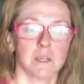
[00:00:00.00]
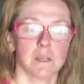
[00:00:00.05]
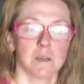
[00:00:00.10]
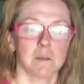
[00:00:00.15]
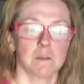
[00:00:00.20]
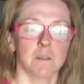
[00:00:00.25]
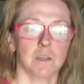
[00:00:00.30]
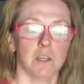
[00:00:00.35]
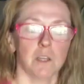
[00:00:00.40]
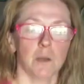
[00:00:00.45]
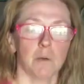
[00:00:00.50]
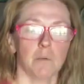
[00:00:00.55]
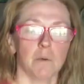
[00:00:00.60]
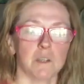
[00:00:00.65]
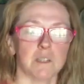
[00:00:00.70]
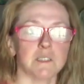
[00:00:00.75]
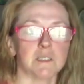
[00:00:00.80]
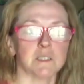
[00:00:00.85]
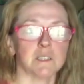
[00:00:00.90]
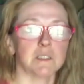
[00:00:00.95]

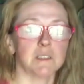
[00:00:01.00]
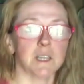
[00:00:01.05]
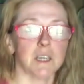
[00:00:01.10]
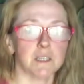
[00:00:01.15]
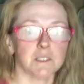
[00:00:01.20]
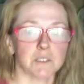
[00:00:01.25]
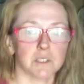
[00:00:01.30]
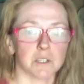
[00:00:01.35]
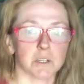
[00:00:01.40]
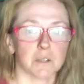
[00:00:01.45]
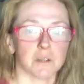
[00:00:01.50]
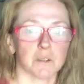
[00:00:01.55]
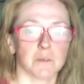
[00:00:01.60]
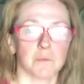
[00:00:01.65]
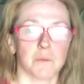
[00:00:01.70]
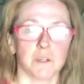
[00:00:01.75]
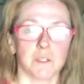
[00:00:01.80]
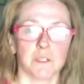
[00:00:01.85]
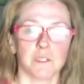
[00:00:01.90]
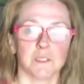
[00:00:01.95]
in nature
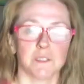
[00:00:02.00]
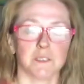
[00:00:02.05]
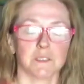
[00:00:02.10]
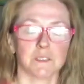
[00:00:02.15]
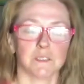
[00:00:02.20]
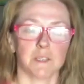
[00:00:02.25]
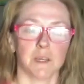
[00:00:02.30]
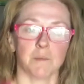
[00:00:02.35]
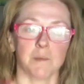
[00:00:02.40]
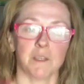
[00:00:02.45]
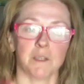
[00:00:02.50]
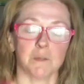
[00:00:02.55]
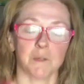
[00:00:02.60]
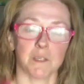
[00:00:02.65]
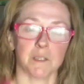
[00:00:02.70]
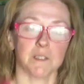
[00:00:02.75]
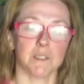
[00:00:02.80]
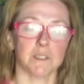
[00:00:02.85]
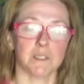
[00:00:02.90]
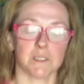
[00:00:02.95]
and
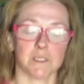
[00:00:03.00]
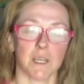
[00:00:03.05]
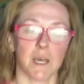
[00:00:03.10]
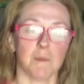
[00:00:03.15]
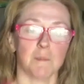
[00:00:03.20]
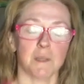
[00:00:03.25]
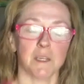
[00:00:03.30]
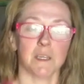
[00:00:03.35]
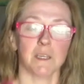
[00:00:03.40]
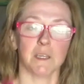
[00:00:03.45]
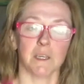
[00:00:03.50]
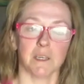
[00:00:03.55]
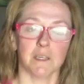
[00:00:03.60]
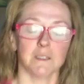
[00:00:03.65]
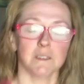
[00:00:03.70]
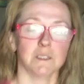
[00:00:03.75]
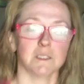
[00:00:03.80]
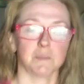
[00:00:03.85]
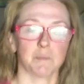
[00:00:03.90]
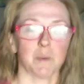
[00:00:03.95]
this is happening
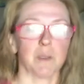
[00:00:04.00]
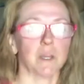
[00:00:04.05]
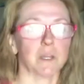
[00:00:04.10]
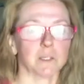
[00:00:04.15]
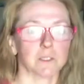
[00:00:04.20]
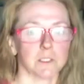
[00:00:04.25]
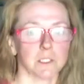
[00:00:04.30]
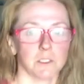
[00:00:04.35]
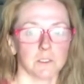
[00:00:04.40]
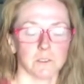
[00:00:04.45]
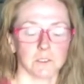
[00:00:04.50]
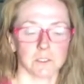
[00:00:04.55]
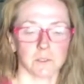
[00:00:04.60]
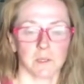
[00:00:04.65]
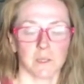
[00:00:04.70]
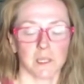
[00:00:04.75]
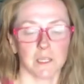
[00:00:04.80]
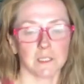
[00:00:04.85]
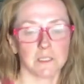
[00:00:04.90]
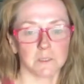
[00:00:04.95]
in the spring too. So I
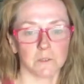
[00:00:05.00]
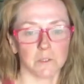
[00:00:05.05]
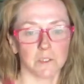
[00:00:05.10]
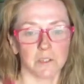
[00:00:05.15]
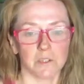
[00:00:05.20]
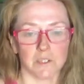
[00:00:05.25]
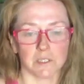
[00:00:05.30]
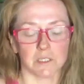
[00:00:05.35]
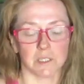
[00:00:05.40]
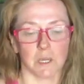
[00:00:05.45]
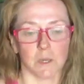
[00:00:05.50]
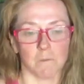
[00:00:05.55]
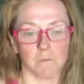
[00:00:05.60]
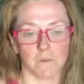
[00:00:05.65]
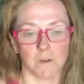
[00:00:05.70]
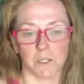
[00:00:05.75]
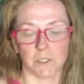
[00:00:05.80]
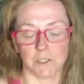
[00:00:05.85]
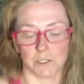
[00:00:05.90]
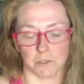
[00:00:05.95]
think it's a really great time
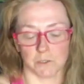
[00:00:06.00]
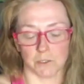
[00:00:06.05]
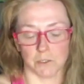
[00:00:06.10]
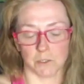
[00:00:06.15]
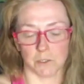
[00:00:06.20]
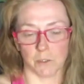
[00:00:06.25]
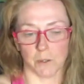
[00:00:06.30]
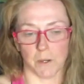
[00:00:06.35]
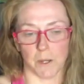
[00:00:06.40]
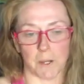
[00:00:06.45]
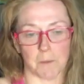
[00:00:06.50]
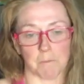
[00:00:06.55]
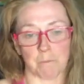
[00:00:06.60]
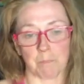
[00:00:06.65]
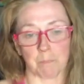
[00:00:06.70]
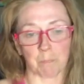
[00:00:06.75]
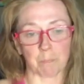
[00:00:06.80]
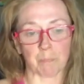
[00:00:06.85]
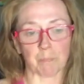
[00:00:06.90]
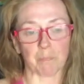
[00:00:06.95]
for us to enjoy
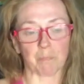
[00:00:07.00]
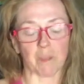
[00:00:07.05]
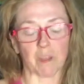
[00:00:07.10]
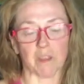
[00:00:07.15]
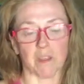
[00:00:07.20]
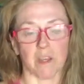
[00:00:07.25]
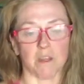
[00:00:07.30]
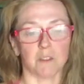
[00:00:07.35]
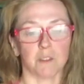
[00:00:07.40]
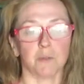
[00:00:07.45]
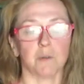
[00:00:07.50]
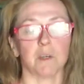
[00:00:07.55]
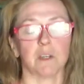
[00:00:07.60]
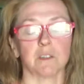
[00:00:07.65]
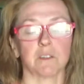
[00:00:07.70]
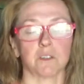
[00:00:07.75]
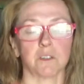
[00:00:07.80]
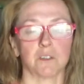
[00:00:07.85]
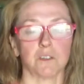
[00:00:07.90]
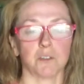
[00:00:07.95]
the
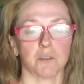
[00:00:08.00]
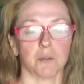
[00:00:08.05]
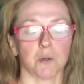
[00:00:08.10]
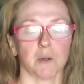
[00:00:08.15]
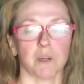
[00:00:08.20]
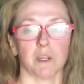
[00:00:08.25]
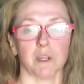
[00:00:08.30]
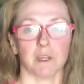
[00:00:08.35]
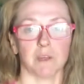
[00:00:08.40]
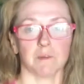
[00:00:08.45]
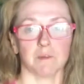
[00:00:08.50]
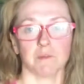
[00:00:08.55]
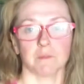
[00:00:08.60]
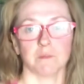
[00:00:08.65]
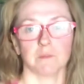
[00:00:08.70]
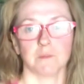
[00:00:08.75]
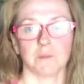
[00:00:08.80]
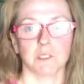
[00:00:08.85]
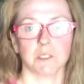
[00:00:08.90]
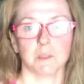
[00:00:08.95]
outdoors and enjoy
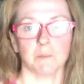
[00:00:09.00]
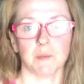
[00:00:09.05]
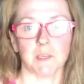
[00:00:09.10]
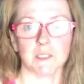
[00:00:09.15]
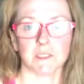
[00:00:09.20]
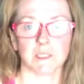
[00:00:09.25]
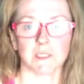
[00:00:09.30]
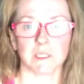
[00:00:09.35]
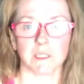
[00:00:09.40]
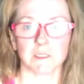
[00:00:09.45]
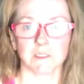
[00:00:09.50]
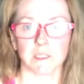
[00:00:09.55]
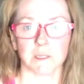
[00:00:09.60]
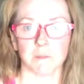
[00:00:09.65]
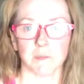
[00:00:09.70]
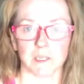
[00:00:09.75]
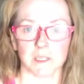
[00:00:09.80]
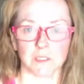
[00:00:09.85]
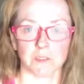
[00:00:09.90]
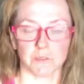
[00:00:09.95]
just the basic things that
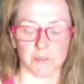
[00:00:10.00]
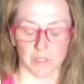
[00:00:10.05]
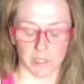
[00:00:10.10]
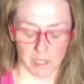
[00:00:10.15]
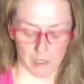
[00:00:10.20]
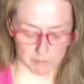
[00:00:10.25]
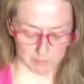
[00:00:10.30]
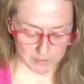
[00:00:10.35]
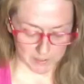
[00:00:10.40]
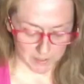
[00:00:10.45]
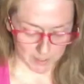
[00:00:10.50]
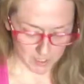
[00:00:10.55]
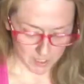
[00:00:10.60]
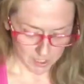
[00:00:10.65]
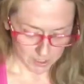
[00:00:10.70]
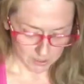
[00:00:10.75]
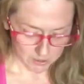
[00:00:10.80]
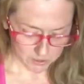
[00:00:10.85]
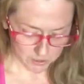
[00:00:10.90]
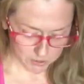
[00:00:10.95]
make us really happy.
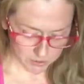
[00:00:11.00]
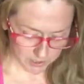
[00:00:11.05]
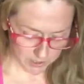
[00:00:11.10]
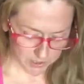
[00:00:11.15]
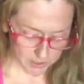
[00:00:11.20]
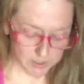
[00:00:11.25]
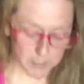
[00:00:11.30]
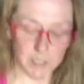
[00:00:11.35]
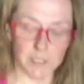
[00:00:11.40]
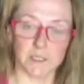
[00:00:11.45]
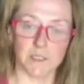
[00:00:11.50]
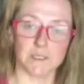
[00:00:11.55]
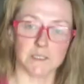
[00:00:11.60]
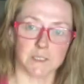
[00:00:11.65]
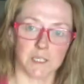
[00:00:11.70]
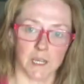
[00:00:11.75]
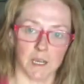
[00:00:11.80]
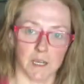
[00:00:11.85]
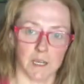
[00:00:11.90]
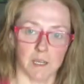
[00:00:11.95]
So try to think of this
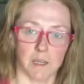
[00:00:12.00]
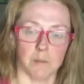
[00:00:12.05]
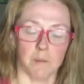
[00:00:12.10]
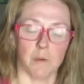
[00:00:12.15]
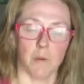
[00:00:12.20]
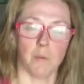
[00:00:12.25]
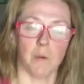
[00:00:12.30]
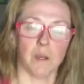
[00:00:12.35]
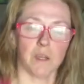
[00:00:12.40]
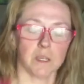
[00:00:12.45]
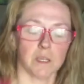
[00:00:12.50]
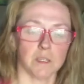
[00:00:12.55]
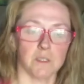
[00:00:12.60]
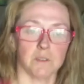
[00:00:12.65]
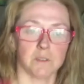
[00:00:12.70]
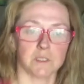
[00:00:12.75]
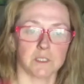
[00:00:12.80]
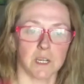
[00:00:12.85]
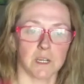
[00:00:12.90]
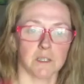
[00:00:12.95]
time, what can
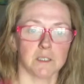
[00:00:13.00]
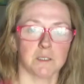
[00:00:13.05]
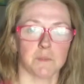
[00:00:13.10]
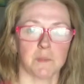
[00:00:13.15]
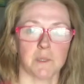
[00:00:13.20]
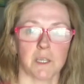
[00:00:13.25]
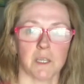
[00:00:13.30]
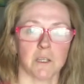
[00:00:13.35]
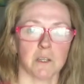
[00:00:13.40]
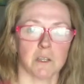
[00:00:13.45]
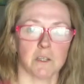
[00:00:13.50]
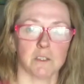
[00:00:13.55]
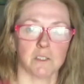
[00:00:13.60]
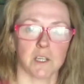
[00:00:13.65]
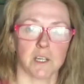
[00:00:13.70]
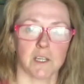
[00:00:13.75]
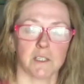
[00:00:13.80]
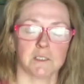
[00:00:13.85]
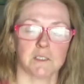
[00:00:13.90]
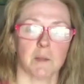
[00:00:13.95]
you start as a beginner,
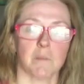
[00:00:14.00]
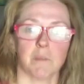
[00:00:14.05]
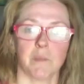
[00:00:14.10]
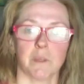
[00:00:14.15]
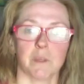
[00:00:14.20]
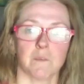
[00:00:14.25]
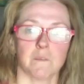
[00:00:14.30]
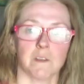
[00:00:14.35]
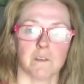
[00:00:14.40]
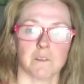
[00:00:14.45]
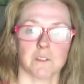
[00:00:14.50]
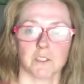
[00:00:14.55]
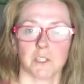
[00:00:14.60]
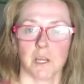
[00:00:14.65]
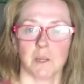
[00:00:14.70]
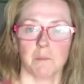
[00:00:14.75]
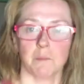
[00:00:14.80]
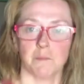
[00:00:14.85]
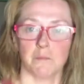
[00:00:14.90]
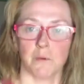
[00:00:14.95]
trying something you've never
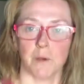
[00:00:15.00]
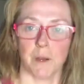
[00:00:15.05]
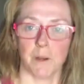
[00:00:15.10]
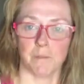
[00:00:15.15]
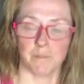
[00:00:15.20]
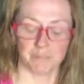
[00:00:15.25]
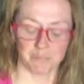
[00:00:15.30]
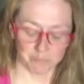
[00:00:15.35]
tried before